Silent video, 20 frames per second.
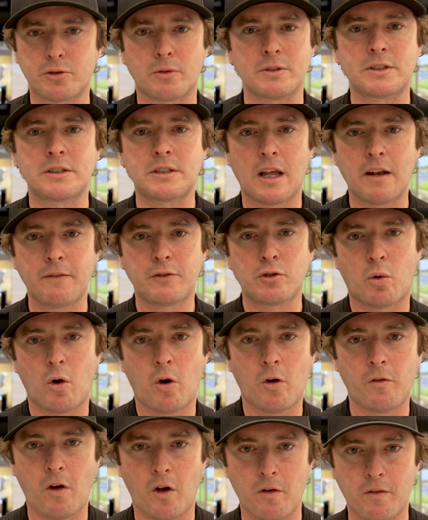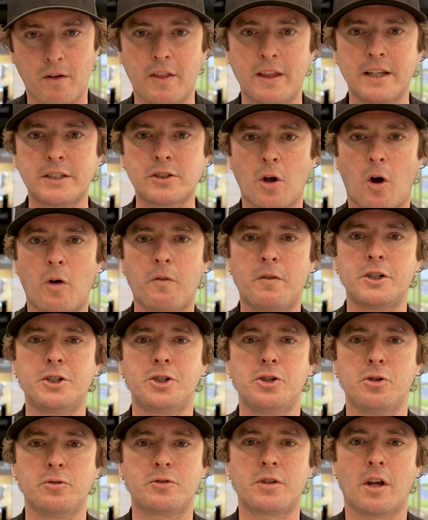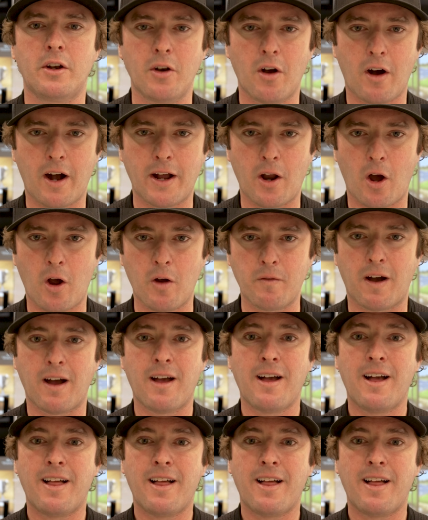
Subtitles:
So instead of 12 over, this golfer shoots 9 over.